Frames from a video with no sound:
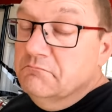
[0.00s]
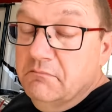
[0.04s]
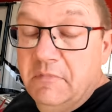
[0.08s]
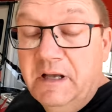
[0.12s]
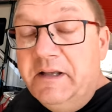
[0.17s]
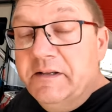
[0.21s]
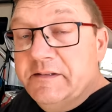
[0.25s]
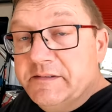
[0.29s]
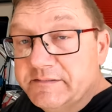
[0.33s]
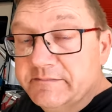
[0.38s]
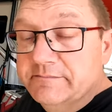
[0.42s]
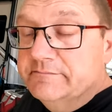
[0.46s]

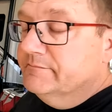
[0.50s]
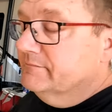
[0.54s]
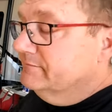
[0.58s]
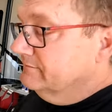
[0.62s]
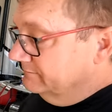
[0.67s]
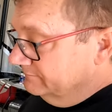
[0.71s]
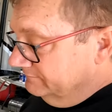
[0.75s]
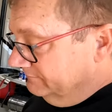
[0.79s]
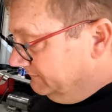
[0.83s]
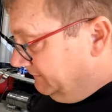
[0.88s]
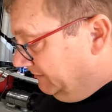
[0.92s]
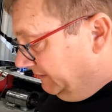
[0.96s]
Meh.
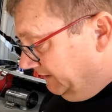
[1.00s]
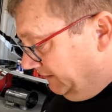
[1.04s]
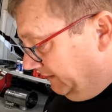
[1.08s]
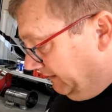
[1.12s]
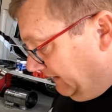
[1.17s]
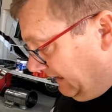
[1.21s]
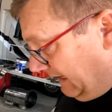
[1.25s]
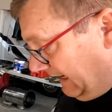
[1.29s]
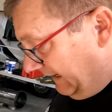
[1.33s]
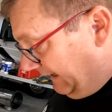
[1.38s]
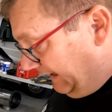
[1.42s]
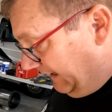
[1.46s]

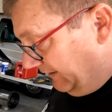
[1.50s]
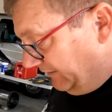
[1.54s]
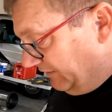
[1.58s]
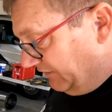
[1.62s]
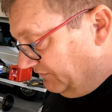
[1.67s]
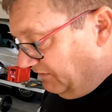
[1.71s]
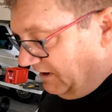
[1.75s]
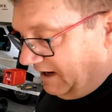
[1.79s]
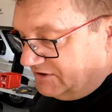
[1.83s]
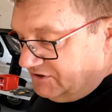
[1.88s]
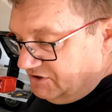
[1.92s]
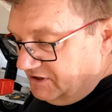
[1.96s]
I guess
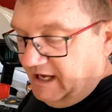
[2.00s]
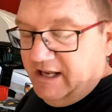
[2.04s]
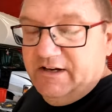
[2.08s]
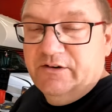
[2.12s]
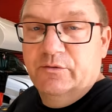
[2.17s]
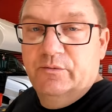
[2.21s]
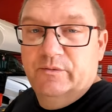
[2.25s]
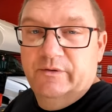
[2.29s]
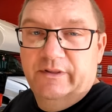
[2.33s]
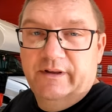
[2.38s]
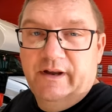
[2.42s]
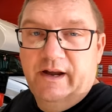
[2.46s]
fragile
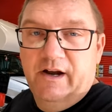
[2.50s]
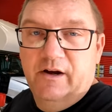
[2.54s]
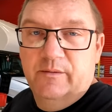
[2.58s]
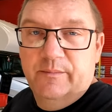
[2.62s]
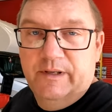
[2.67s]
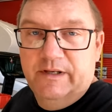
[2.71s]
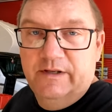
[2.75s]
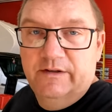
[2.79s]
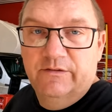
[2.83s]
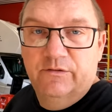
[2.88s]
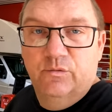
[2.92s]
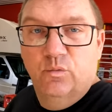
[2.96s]
handle with care
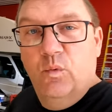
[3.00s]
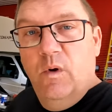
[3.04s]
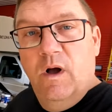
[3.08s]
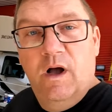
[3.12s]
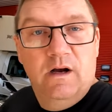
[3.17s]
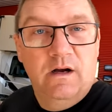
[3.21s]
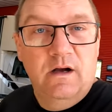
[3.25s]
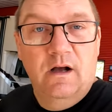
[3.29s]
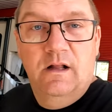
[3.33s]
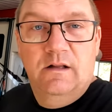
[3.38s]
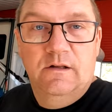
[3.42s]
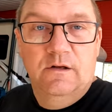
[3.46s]
means
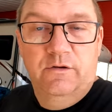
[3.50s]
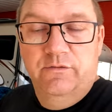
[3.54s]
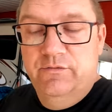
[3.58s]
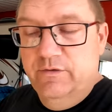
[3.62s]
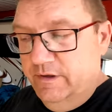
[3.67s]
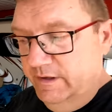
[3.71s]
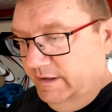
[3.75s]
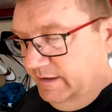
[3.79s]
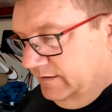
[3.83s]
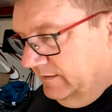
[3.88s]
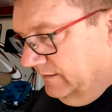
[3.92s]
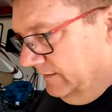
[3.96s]
walk all
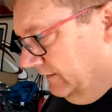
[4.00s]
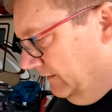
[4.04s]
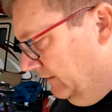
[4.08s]
over it.